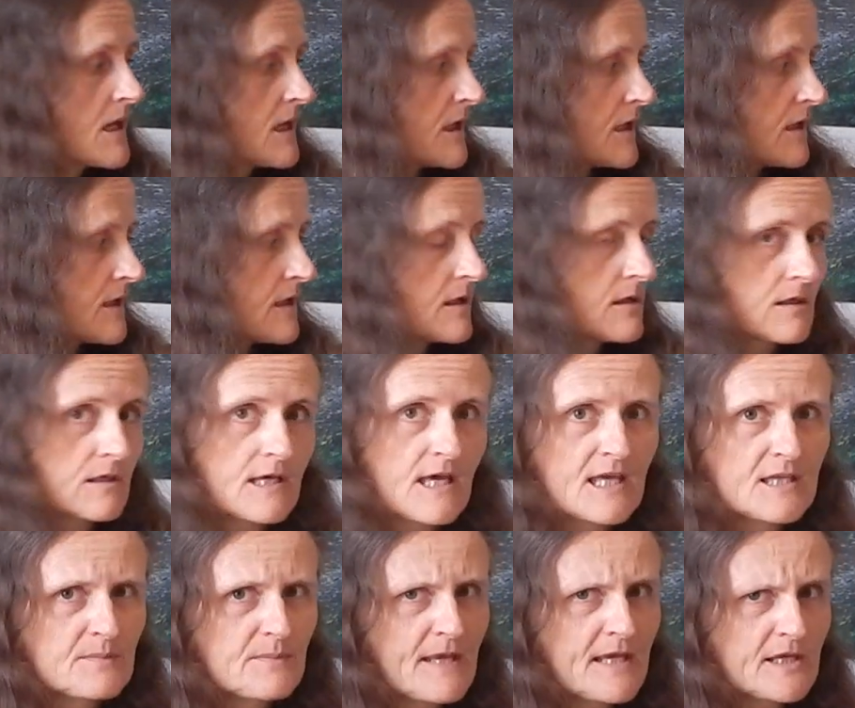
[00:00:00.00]

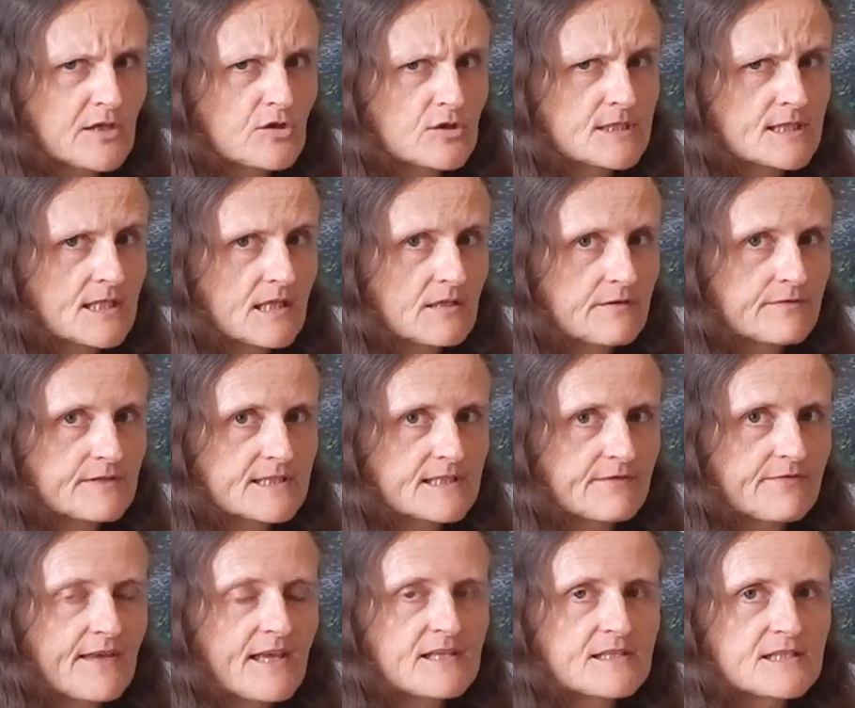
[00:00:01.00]
And make yourself is a
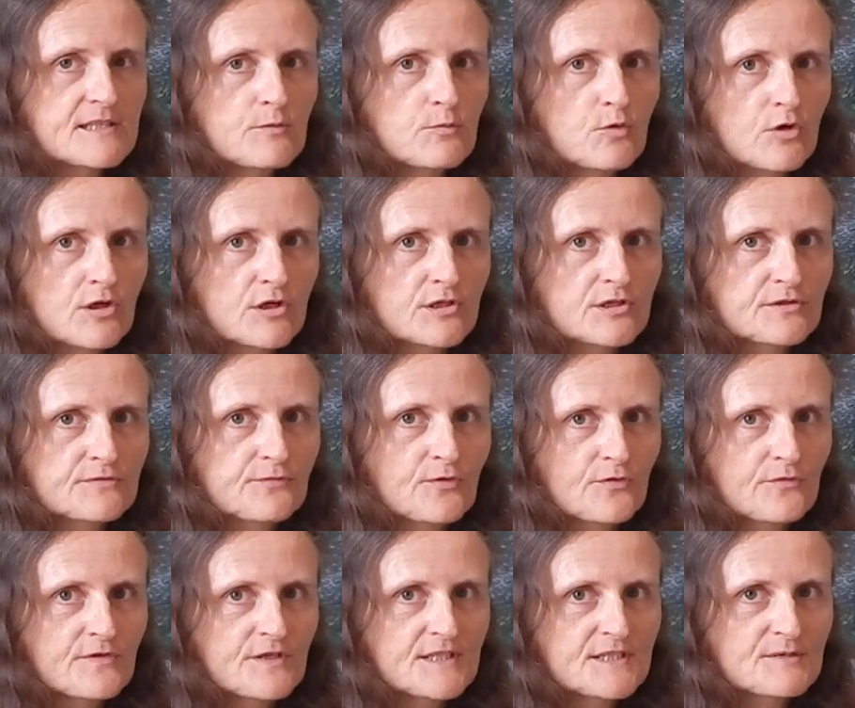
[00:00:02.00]
fancy word
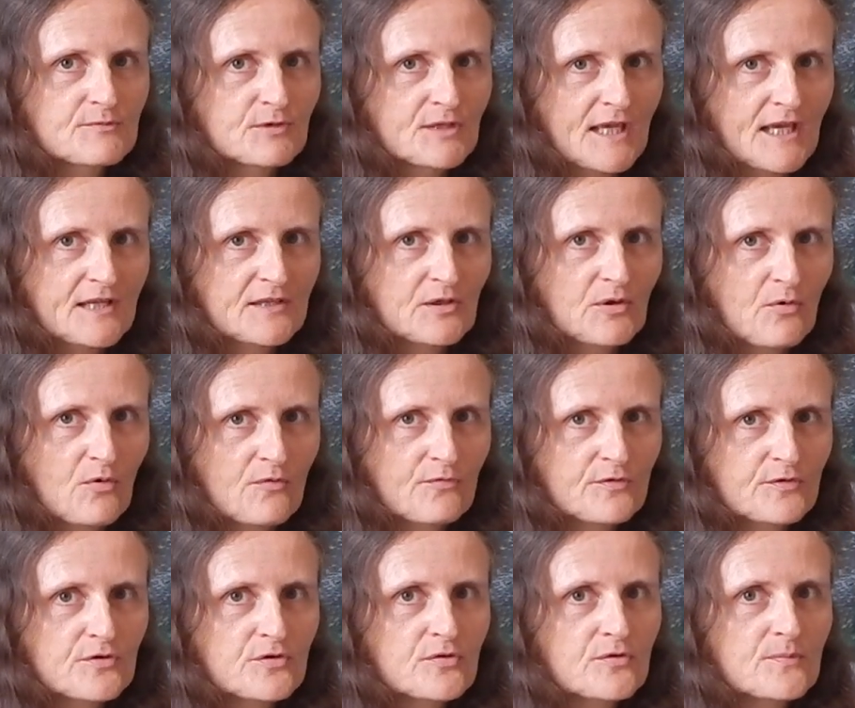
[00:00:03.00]
for these, what I'm gonna
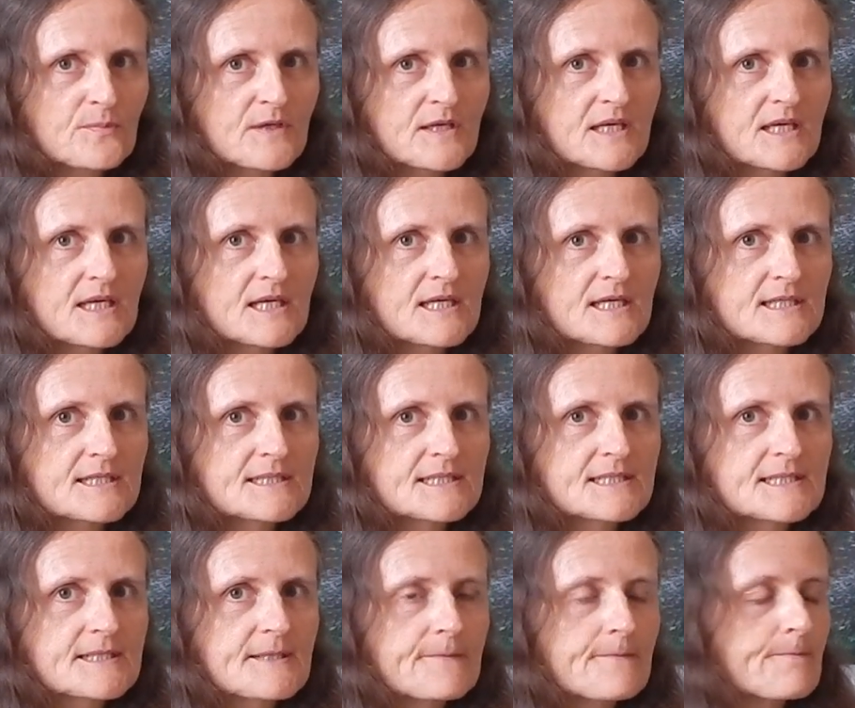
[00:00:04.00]
offer you,
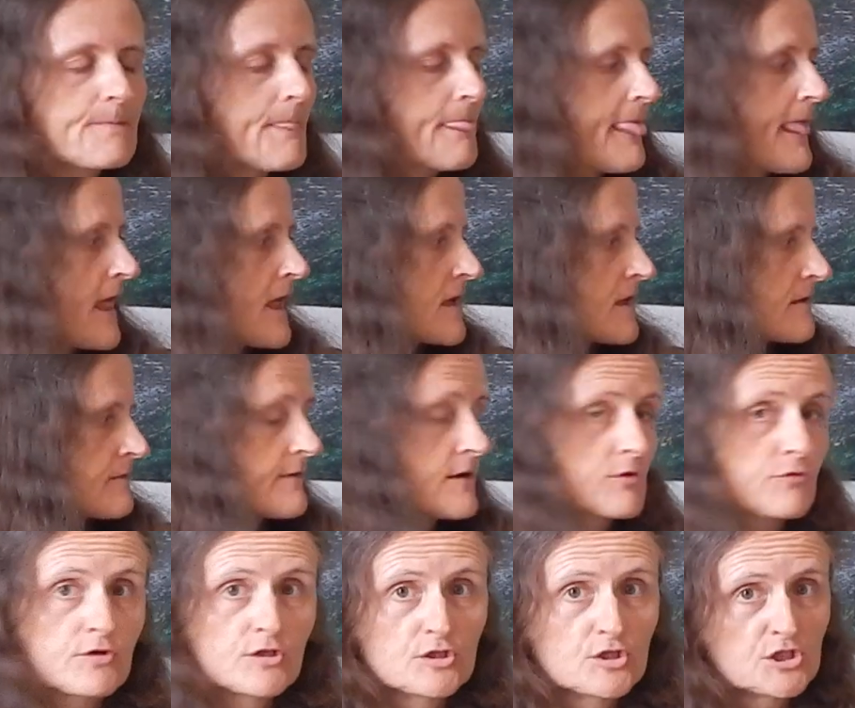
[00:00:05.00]
because
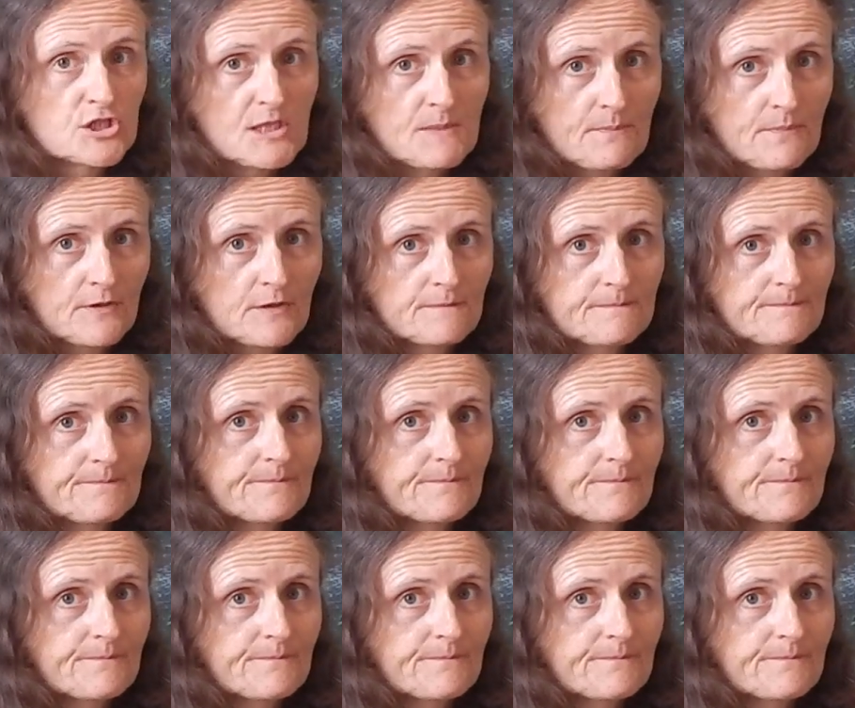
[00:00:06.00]
they're really simple.